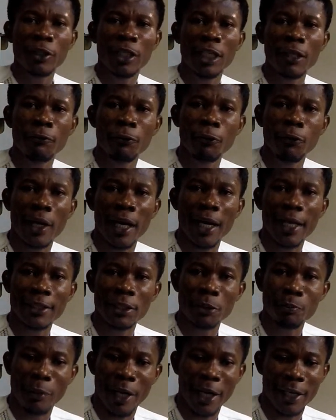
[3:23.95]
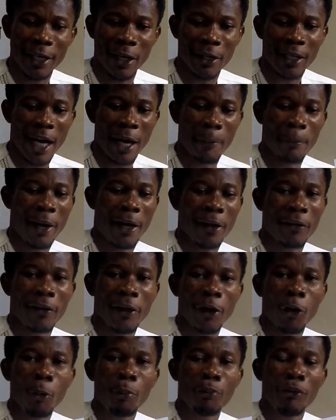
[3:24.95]
give you a little background about
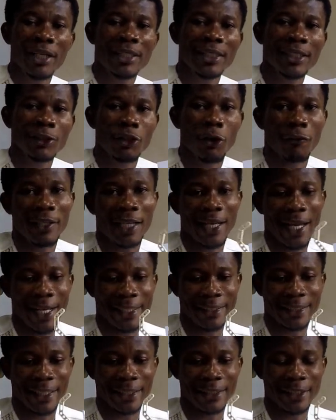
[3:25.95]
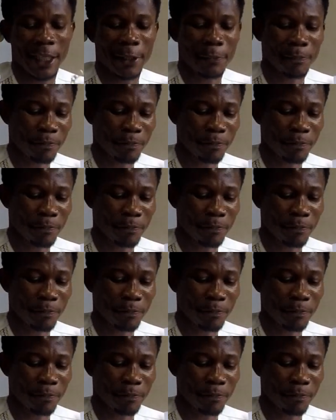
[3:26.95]
the operations of the light sensor.